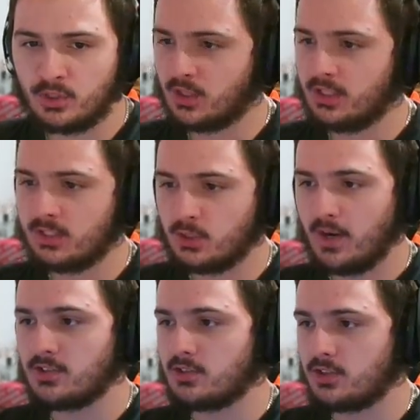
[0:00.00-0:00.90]
to need. The
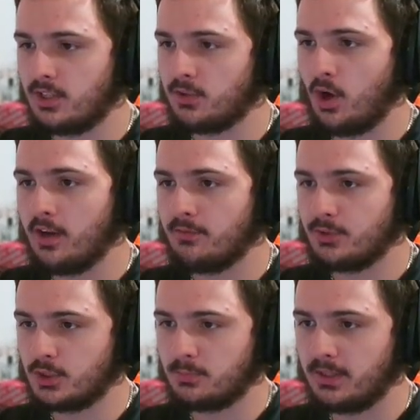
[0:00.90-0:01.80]
rest can kind of
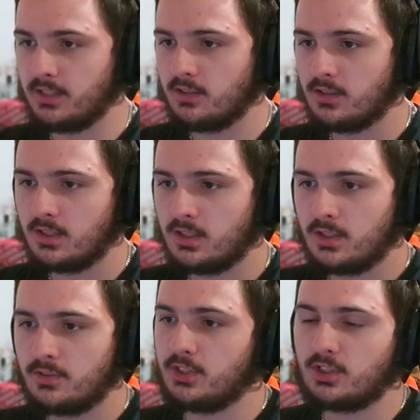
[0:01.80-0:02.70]
just be,
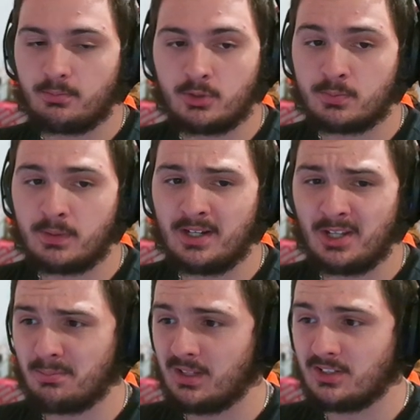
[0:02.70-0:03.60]
this can just be
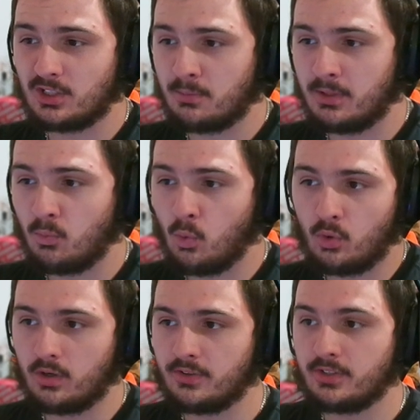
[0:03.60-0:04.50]
another planter, it can be a
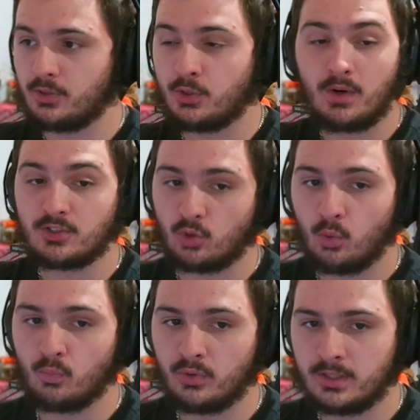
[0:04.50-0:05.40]
water. The rest
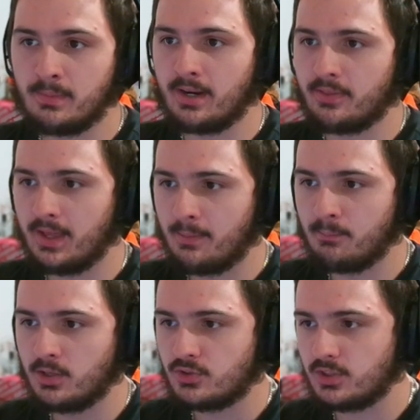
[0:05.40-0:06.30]
don't really matter that
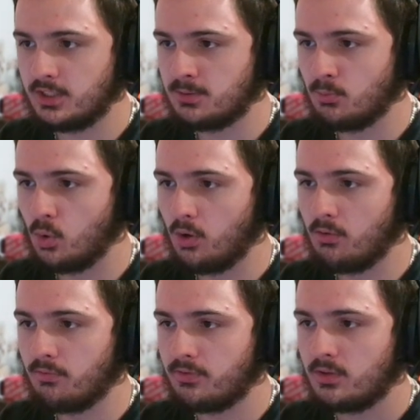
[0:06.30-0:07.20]
much. It's more
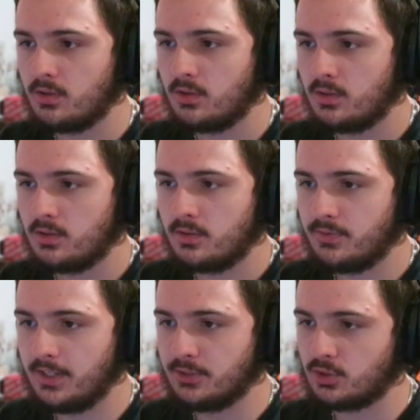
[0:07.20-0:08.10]
of,
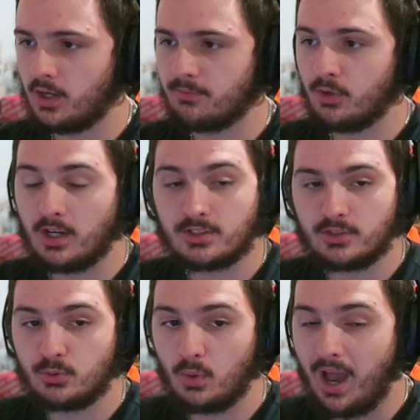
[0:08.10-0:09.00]
they're just kind of nicer
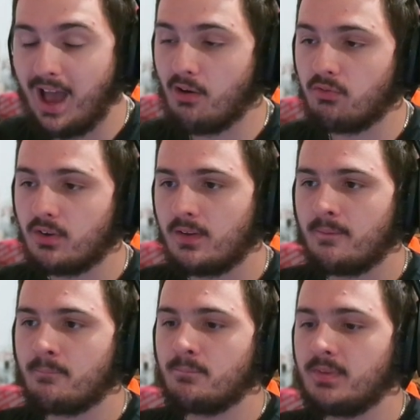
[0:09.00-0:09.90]
to have.
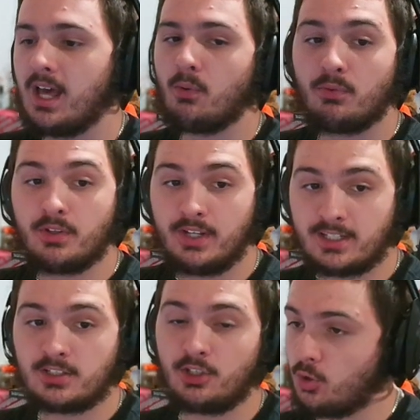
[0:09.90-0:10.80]
Now, the next thing you're going